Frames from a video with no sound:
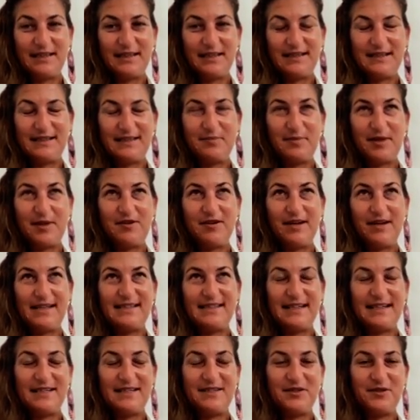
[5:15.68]
that
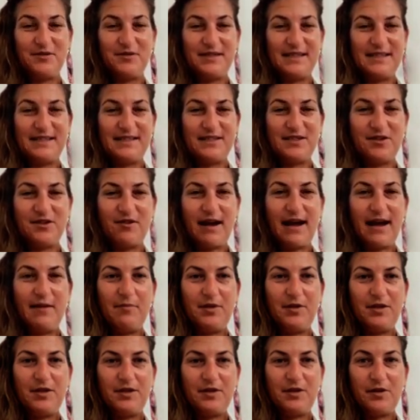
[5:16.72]
experience, as you
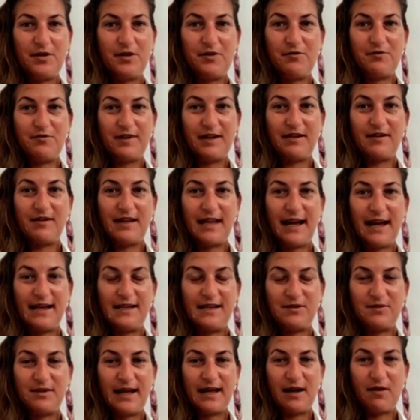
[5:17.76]
describe, you
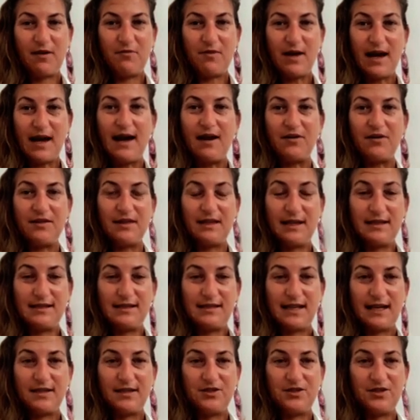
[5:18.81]
realize that, wow, things
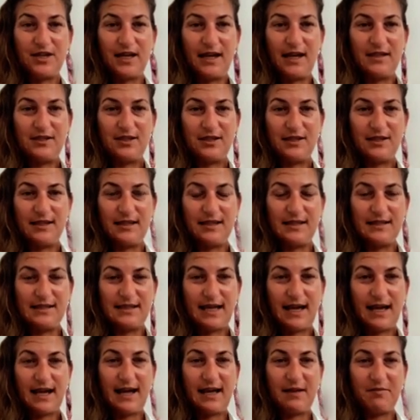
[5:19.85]
can change and things
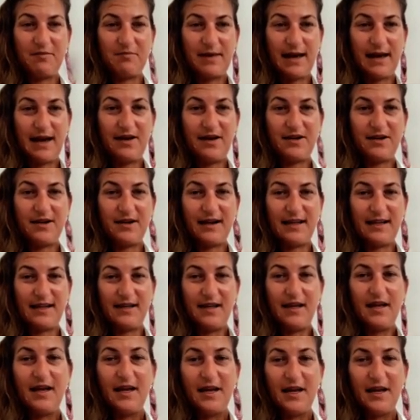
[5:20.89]
can get better, and
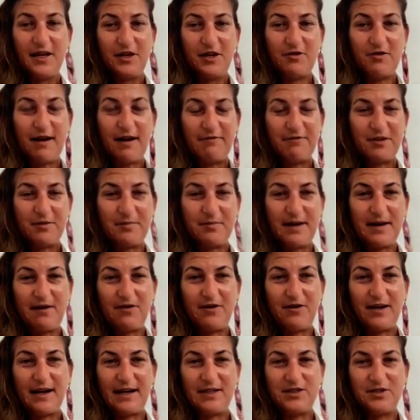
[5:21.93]
you have the
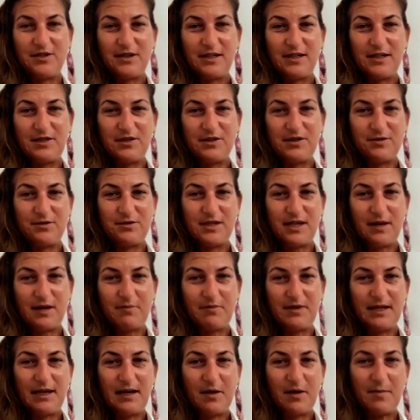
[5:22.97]
power actually to do
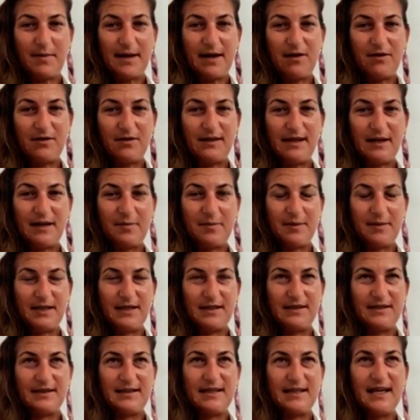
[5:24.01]
something about them,
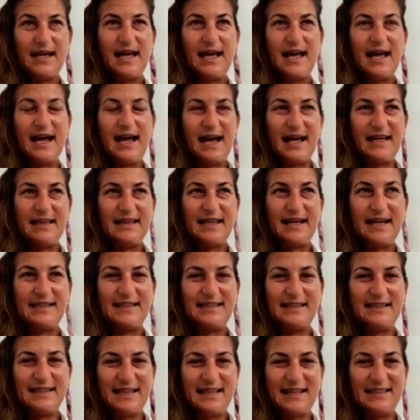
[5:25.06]
and
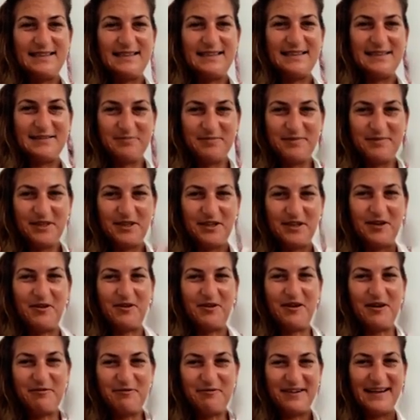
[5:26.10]
that's
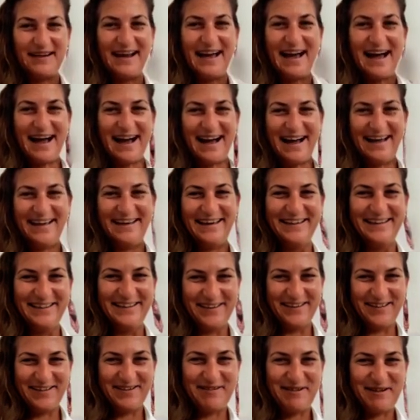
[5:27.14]
a real high,
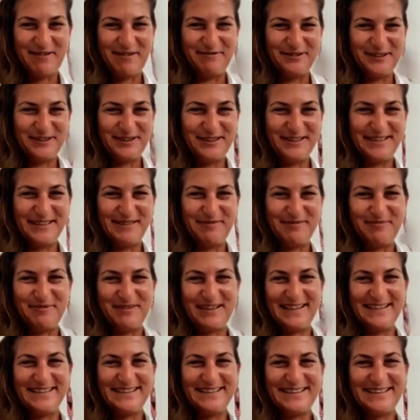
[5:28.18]
after the
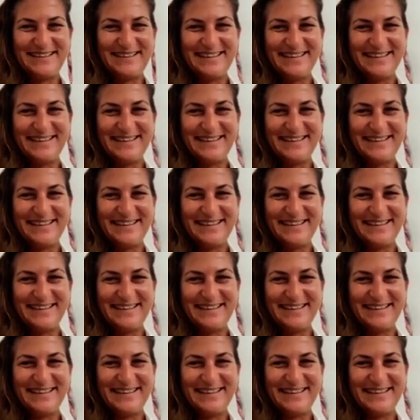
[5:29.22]
depression,